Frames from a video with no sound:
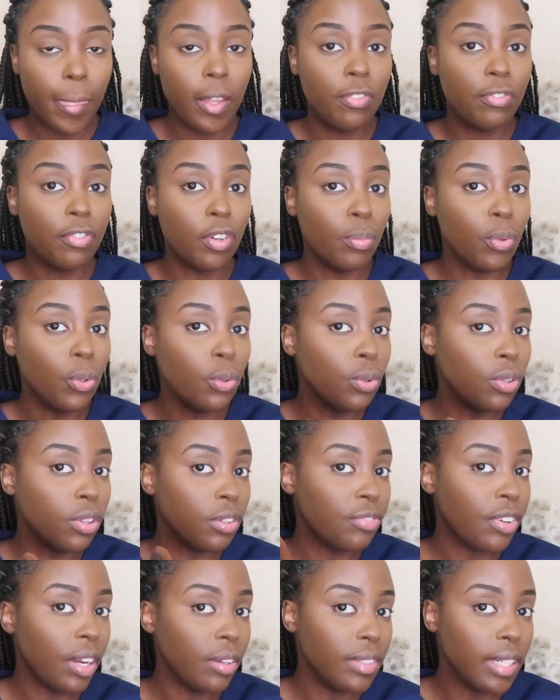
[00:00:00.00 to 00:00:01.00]
from all the
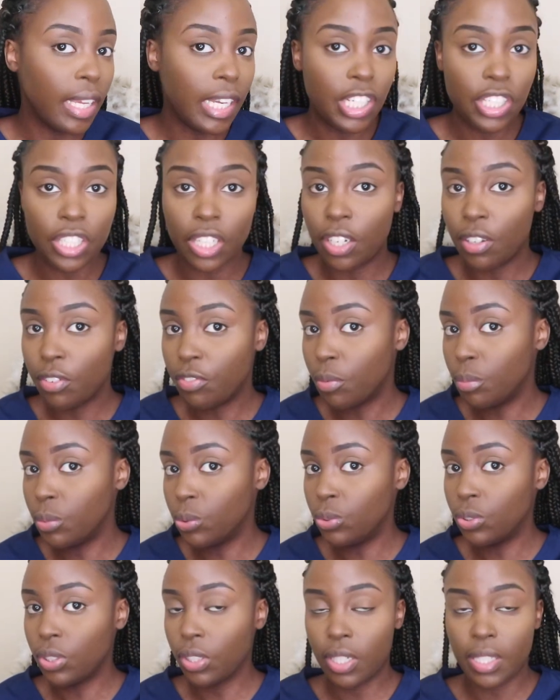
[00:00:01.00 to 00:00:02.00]
foundation and from
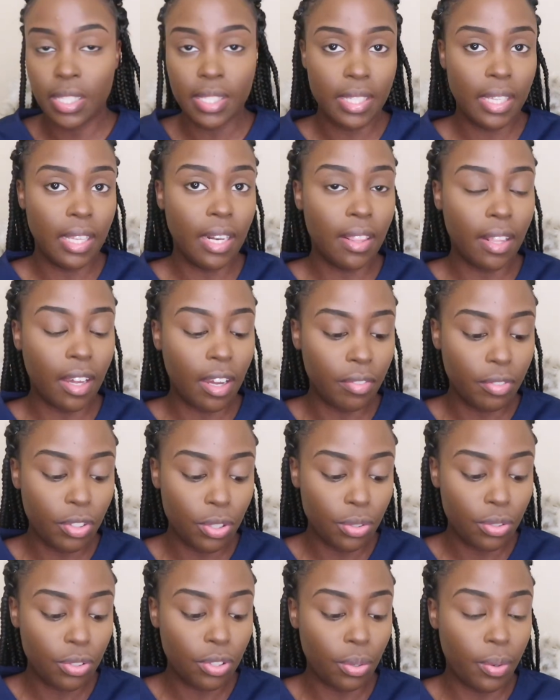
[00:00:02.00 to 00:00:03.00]
all the concealer that I've
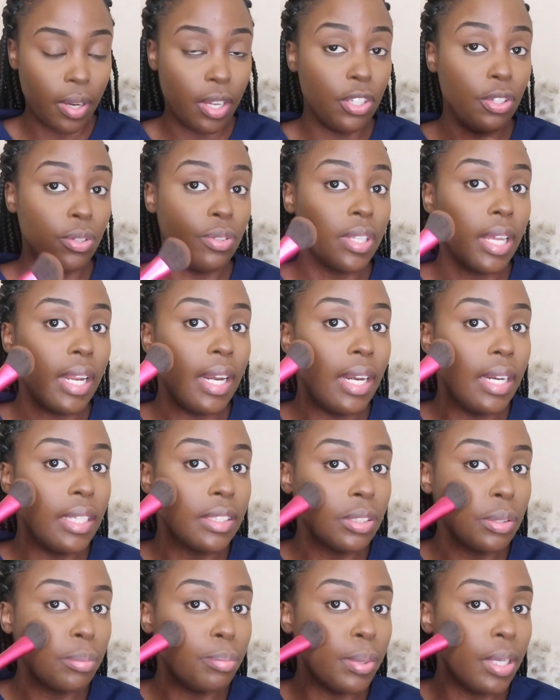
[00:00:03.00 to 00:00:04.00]
used. So I use a
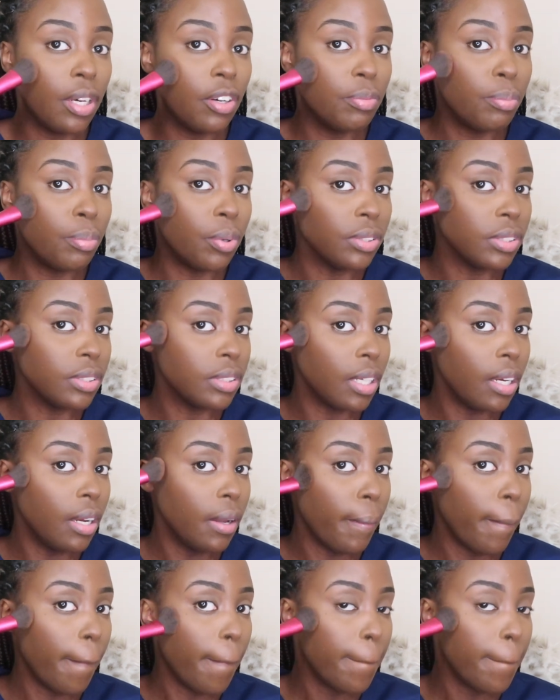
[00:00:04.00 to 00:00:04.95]
little bit of bronzer